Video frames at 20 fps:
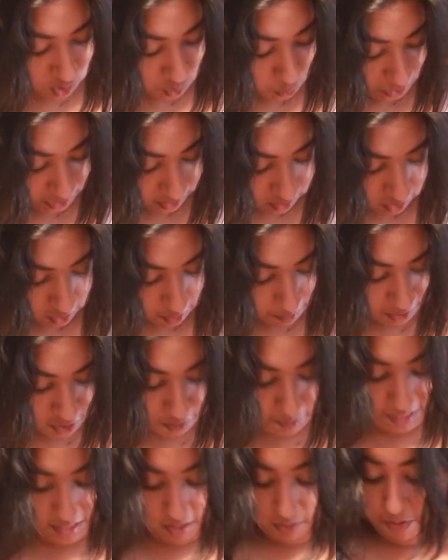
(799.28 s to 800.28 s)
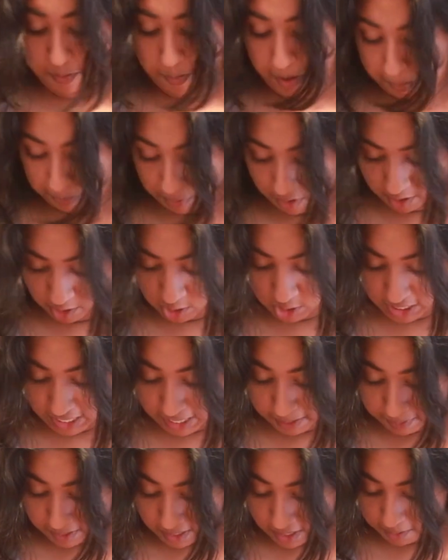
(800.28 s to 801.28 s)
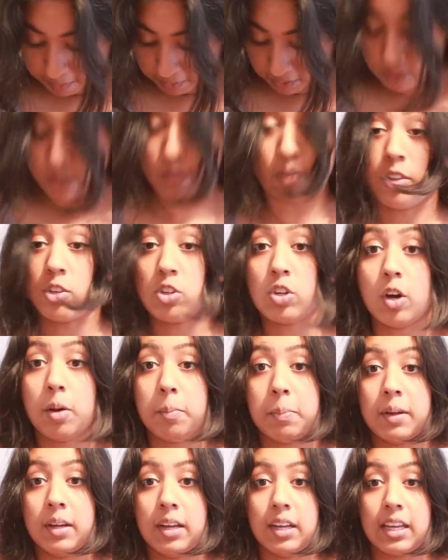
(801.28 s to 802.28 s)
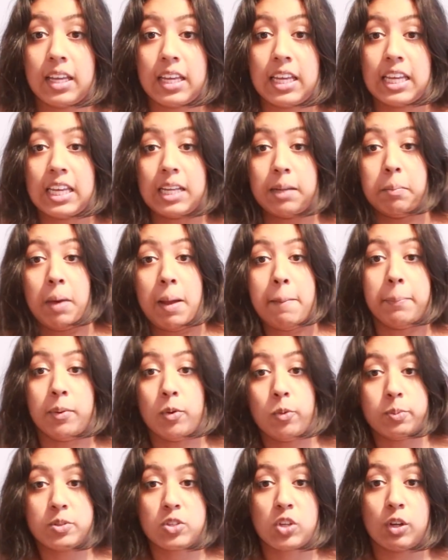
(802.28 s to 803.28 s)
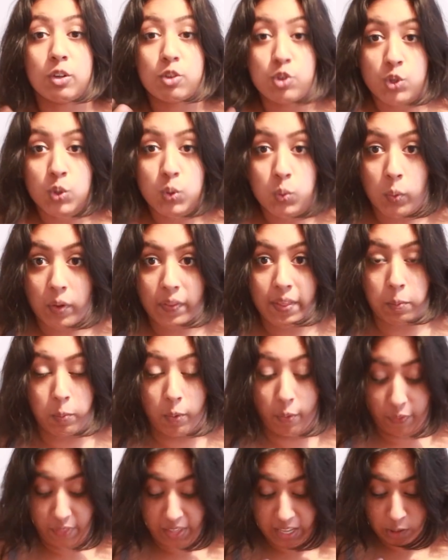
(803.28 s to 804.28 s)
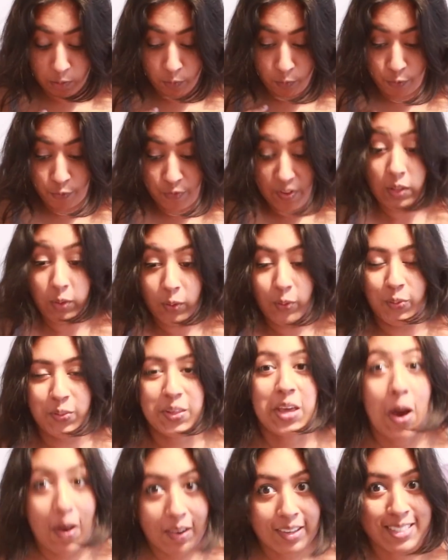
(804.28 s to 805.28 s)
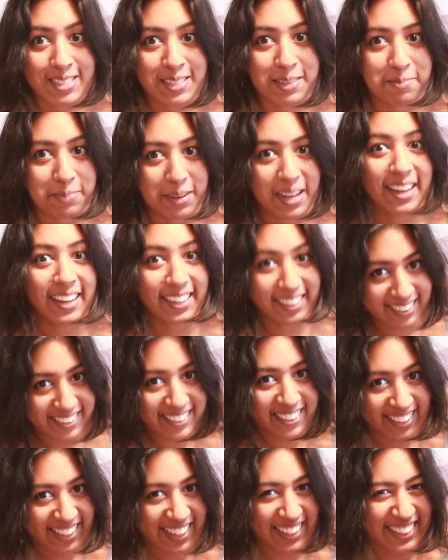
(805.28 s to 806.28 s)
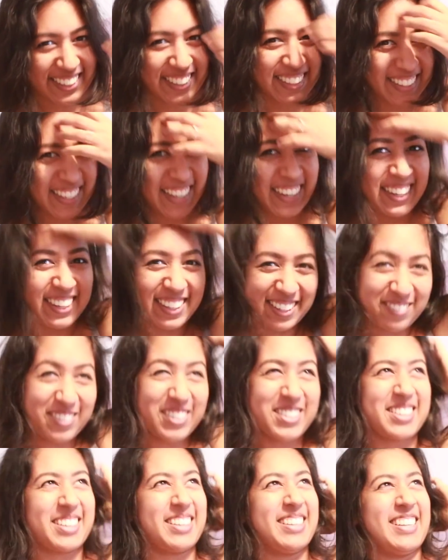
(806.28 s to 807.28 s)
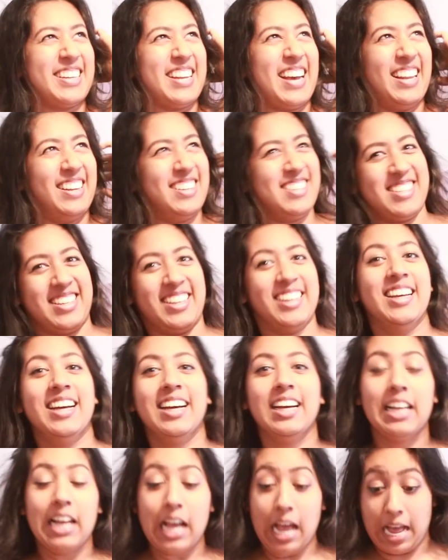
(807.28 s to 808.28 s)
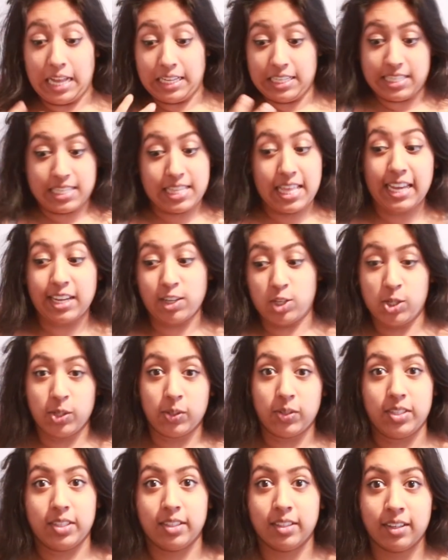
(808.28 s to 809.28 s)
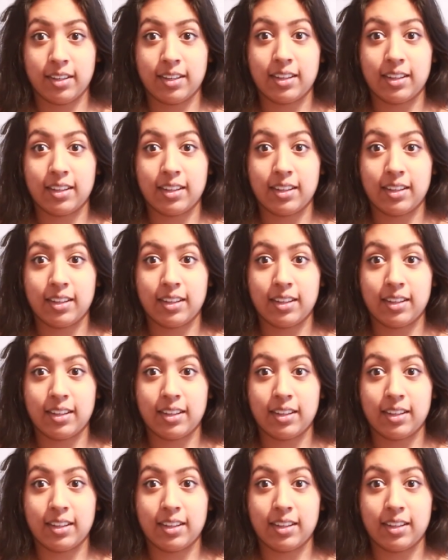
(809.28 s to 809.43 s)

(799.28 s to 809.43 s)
just works so much better for my bra shape because on the top, my boobs can do what they want. They can fill the icing bag. Get it? Get it? It was a good analogy. As they should.